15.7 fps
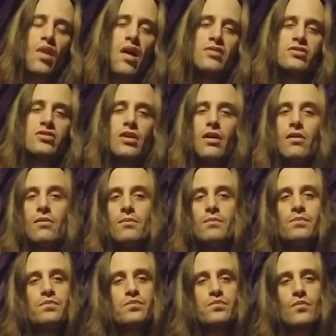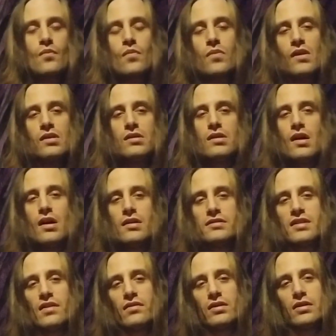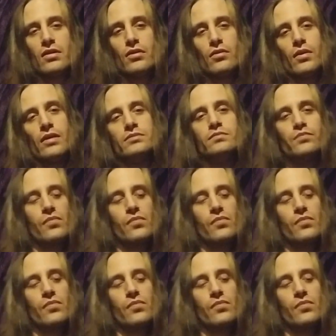So, you guys have a good one.